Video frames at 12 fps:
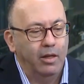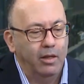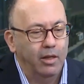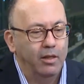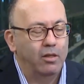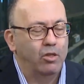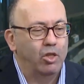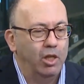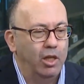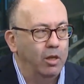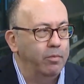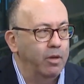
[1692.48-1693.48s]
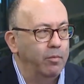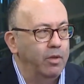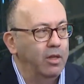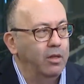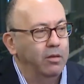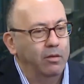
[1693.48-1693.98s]
And it's cheap. I
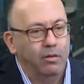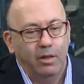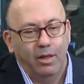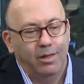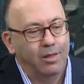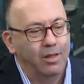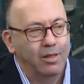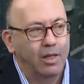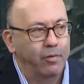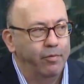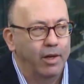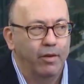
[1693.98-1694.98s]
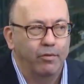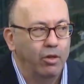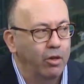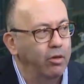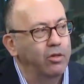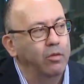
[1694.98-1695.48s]
mean, it's like
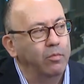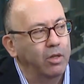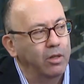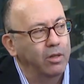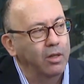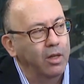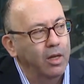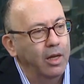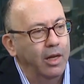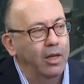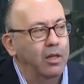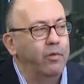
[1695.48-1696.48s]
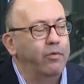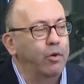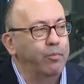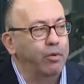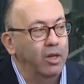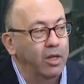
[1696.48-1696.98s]
$5 a month. And I think
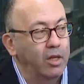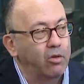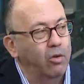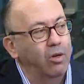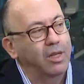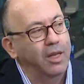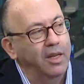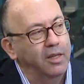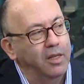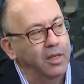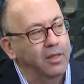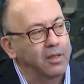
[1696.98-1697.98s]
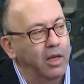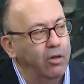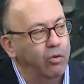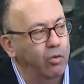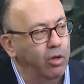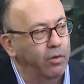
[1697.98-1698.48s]
for political candidates
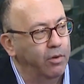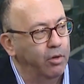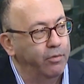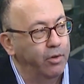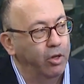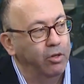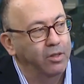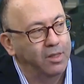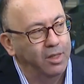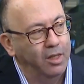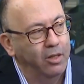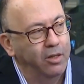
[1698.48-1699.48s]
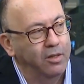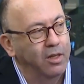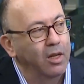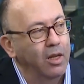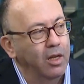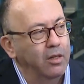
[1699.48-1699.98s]
and all of their volunteers
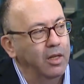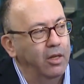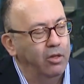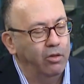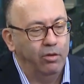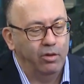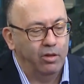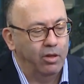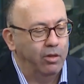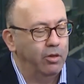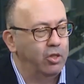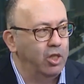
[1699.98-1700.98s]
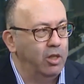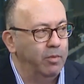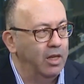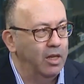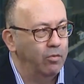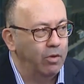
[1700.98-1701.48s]
that use, you know,
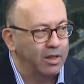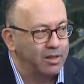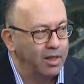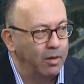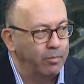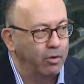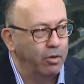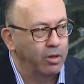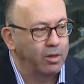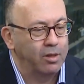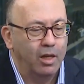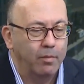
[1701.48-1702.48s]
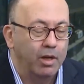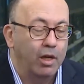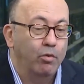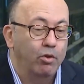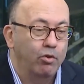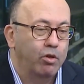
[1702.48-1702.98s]
Gmail and WhatsApp all the time,
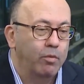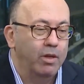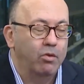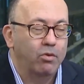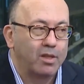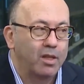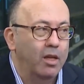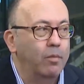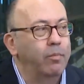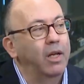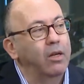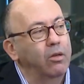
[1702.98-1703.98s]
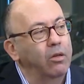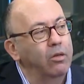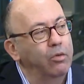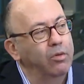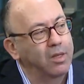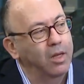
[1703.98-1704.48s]
I would recommend to scale back on
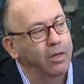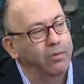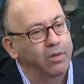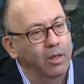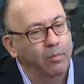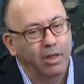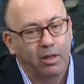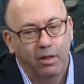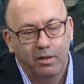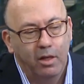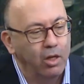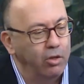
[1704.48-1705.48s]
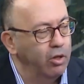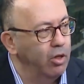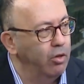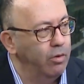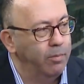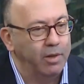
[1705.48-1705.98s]
those kind of things, because you're
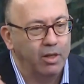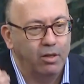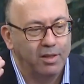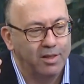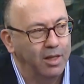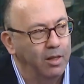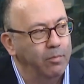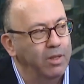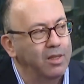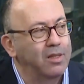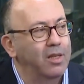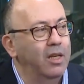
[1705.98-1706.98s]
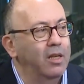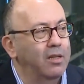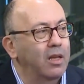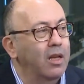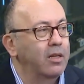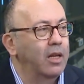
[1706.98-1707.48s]
going to repeat the same
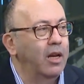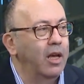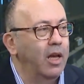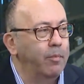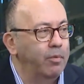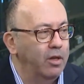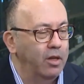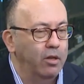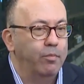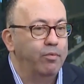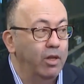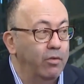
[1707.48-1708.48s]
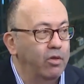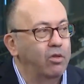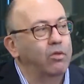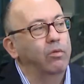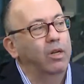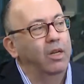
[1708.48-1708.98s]
mistakes that happened in the previous two